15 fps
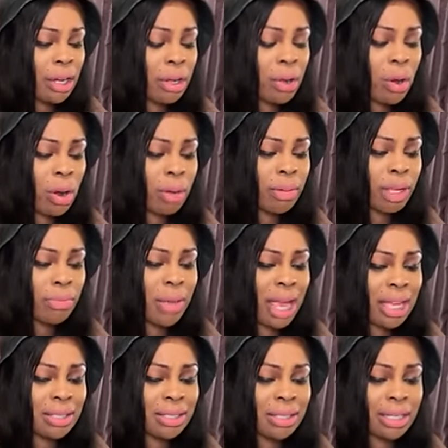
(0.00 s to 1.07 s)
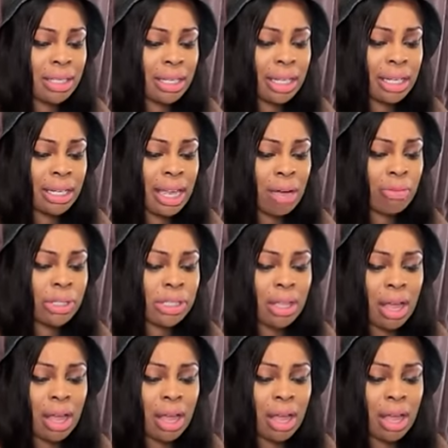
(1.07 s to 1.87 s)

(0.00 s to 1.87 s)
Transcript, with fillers: a karmic masculine that was